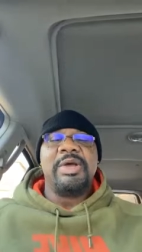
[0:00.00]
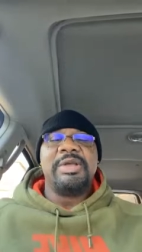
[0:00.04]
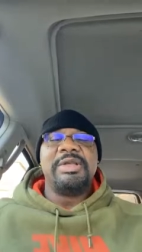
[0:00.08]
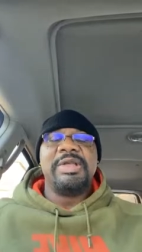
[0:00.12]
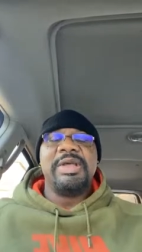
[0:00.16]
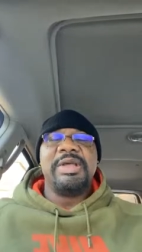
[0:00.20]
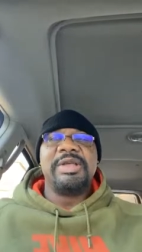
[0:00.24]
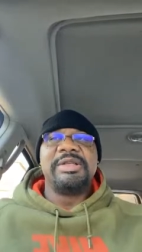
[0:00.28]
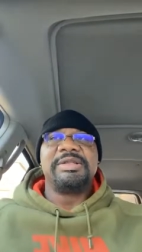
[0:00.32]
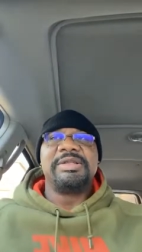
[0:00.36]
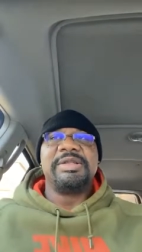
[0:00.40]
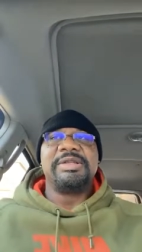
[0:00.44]
But
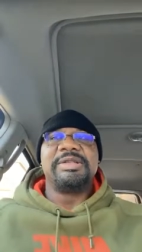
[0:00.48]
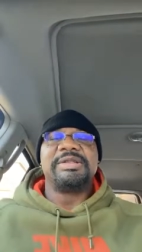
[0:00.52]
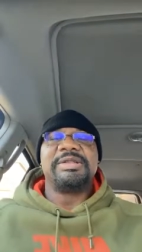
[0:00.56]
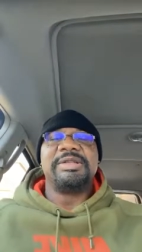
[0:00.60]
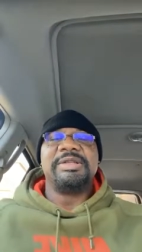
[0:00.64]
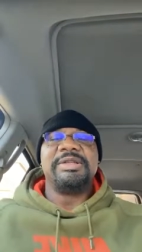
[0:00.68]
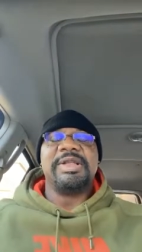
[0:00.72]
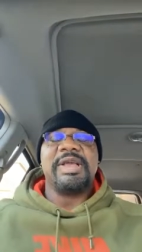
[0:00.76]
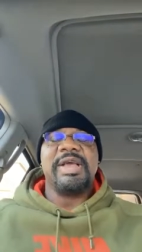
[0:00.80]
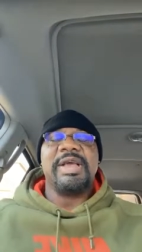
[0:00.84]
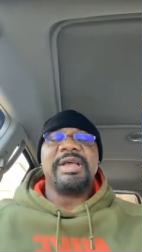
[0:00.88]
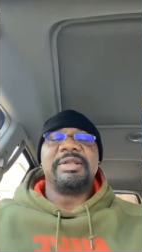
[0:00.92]
yes,
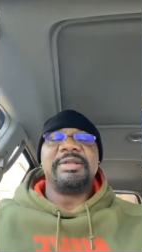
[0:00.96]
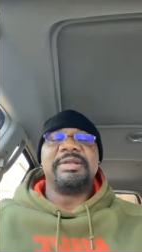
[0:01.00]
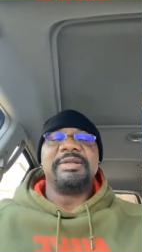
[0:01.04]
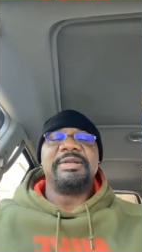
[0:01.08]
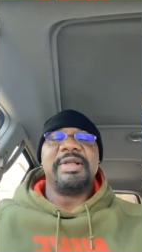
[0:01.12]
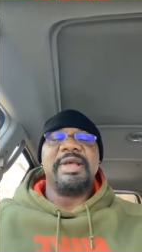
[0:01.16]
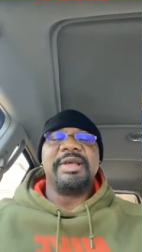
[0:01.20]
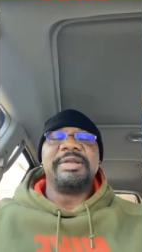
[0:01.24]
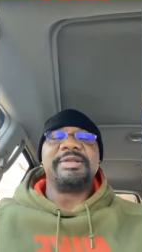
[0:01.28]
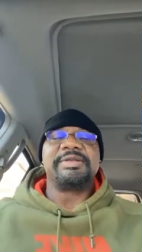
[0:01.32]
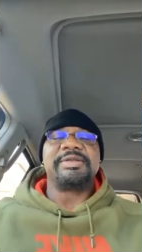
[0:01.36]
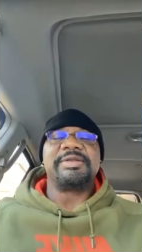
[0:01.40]
it's another
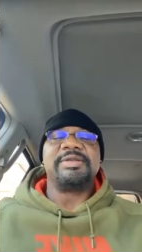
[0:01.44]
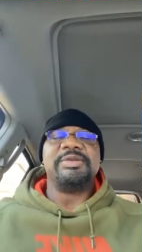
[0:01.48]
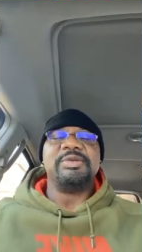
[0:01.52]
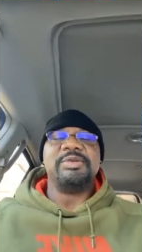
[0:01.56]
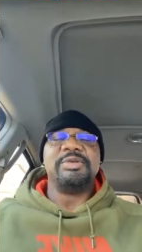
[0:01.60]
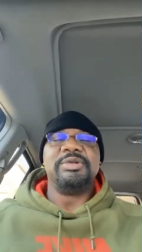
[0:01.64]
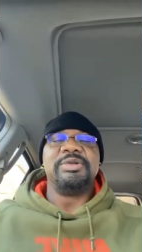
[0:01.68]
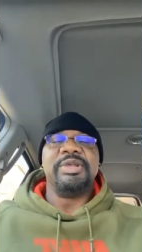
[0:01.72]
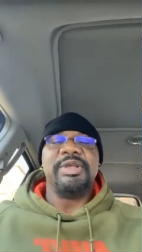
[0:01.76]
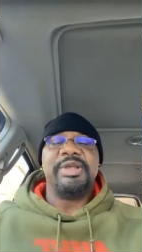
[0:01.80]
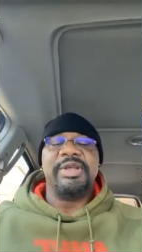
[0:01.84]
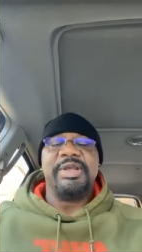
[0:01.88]
nice
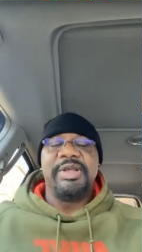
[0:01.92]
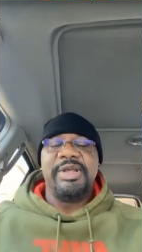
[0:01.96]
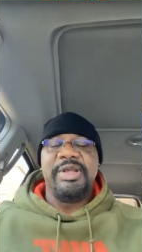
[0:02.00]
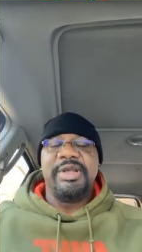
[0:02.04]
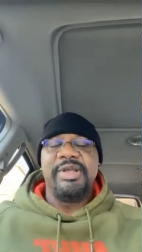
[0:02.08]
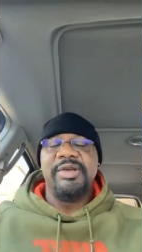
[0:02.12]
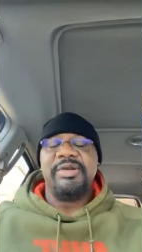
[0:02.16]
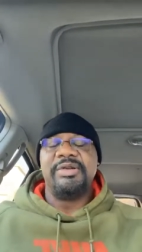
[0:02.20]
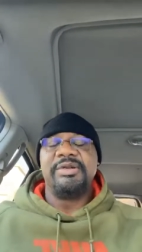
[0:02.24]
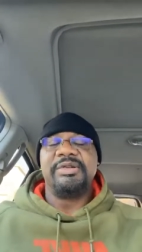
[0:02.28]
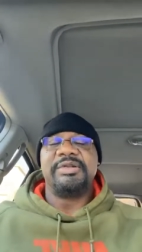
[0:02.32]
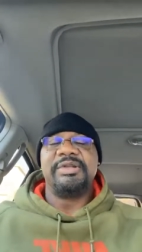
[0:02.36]
cool day
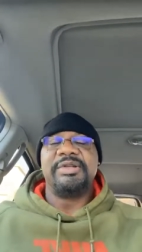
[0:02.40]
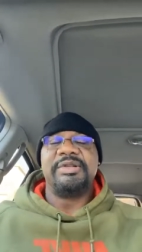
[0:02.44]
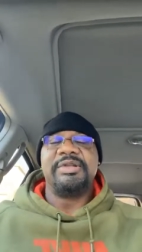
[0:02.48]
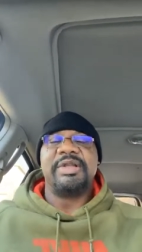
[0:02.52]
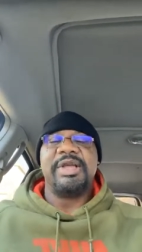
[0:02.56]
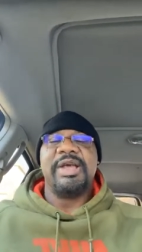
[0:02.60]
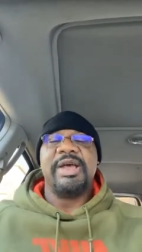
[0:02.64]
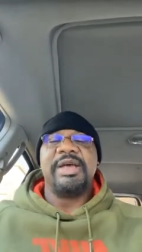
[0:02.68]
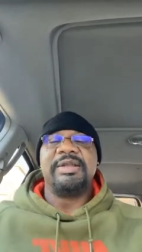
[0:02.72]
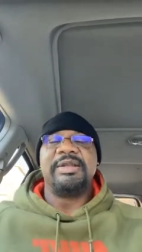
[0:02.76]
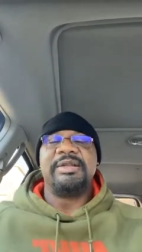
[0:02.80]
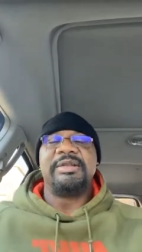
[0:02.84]
here. It's
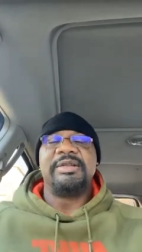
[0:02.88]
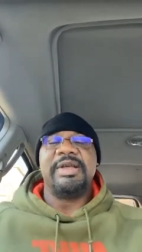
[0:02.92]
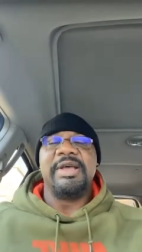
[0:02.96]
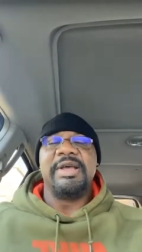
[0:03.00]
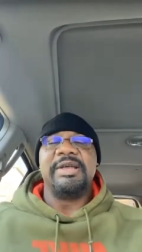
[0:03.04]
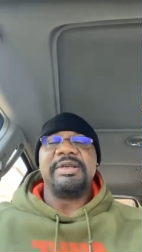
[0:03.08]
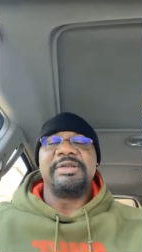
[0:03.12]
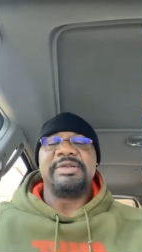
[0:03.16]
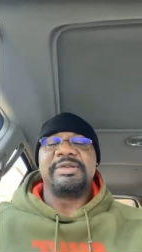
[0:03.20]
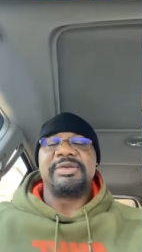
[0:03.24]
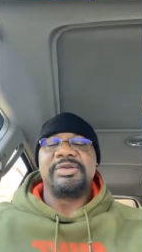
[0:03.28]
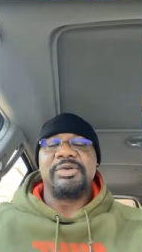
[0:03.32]
another
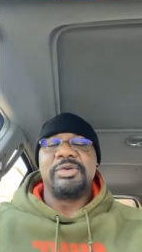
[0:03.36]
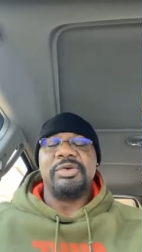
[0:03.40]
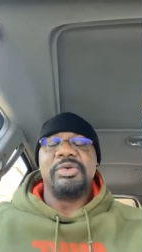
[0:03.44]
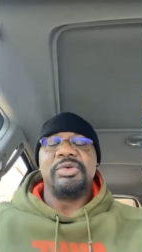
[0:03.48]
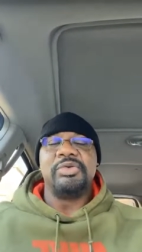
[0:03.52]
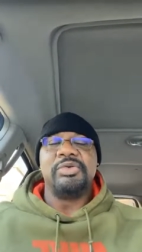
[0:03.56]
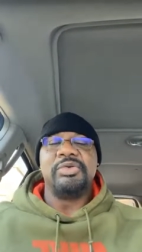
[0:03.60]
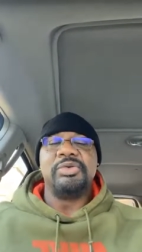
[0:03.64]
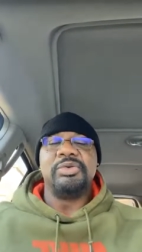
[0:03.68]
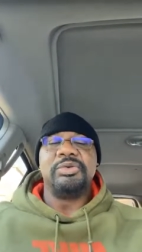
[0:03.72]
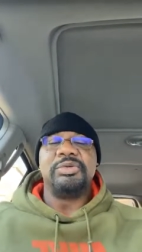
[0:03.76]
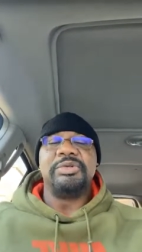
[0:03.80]
nice
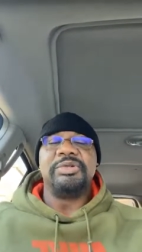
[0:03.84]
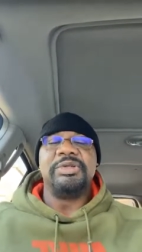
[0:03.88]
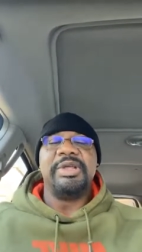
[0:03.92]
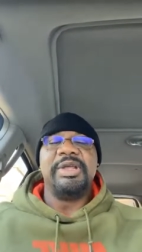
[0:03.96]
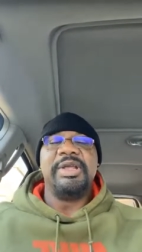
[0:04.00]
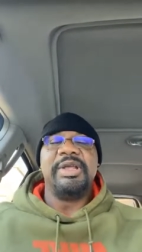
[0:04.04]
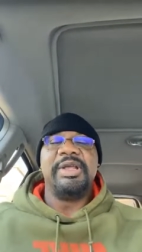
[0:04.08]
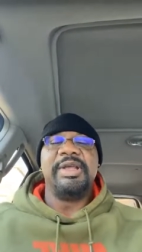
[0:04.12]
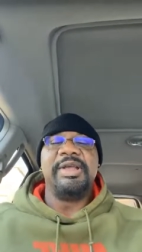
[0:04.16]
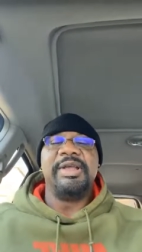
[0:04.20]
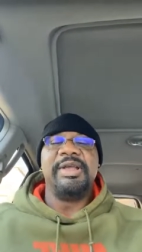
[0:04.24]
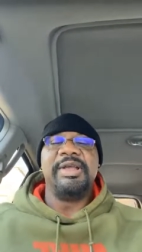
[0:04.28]
cool
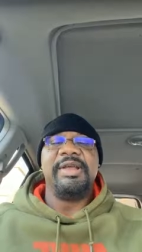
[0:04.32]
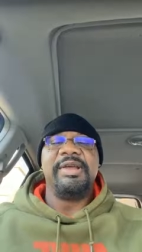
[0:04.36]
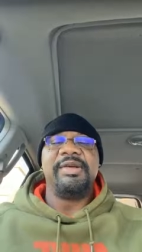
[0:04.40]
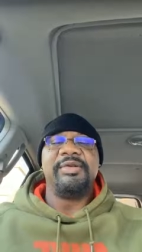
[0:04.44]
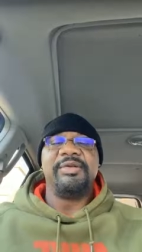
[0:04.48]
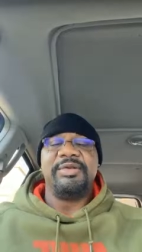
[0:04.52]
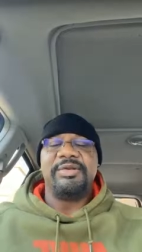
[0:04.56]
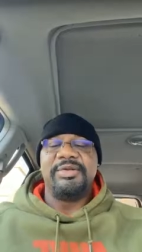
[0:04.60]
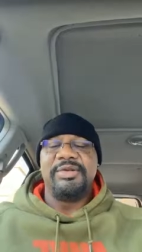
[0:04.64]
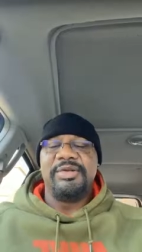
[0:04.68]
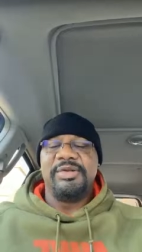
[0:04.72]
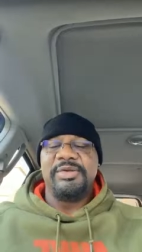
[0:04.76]
day
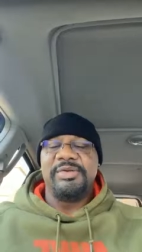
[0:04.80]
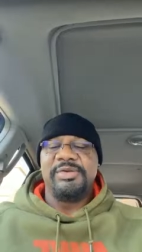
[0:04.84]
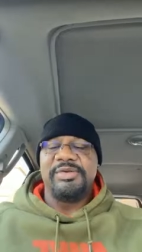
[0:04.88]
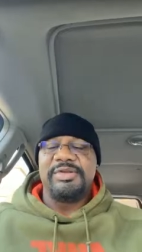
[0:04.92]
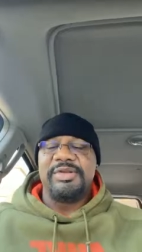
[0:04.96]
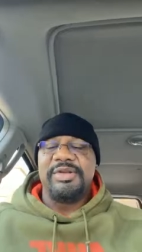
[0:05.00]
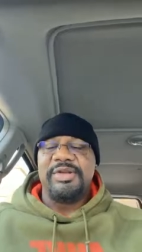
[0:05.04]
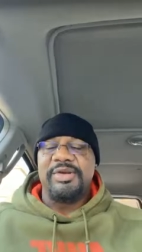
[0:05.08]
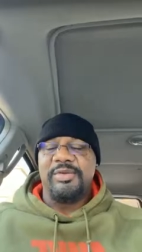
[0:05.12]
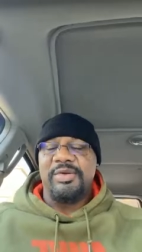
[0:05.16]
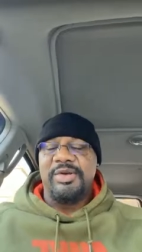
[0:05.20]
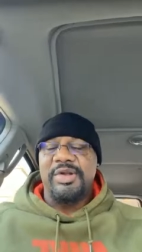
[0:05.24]
here in
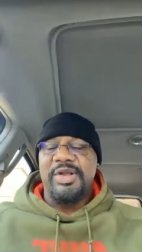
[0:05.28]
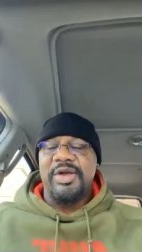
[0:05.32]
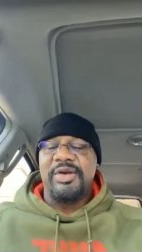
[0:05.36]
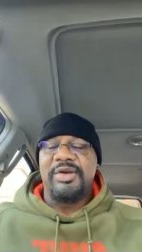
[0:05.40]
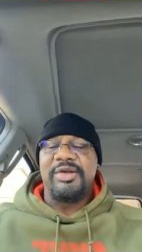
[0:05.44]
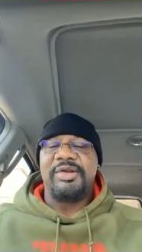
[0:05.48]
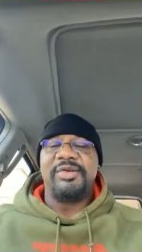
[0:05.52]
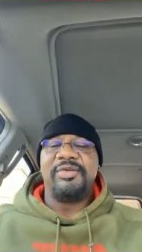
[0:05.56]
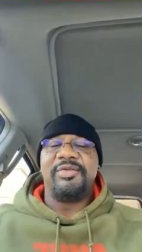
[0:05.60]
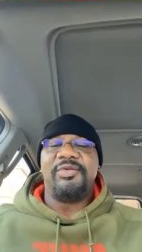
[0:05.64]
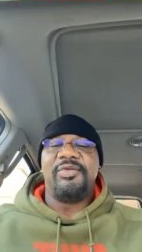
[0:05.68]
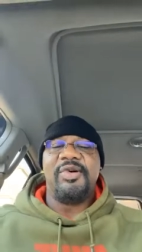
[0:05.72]
Houston. We're
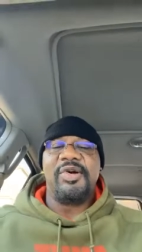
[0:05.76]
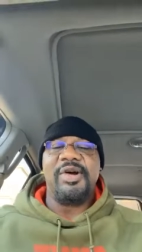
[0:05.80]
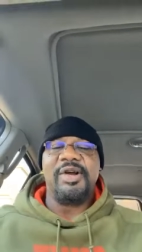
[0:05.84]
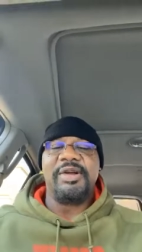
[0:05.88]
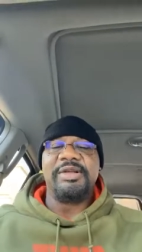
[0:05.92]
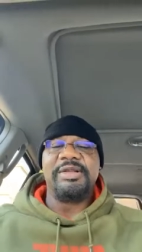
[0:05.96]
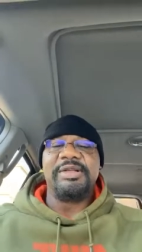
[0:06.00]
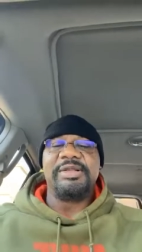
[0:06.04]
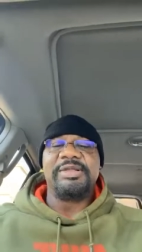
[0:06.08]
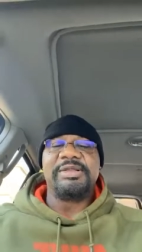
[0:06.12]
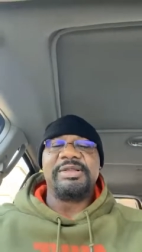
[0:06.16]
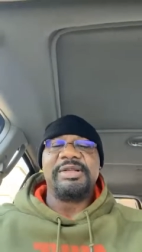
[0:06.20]
down in the
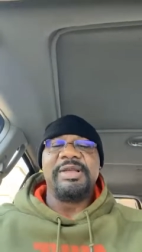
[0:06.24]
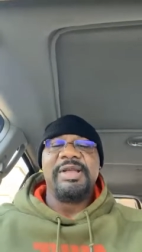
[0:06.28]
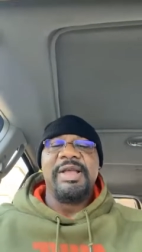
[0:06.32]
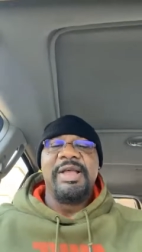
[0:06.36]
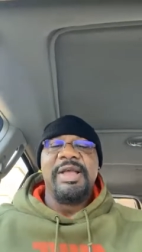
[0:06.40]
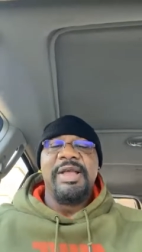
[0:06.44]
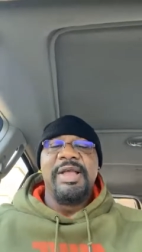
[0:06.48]
40s.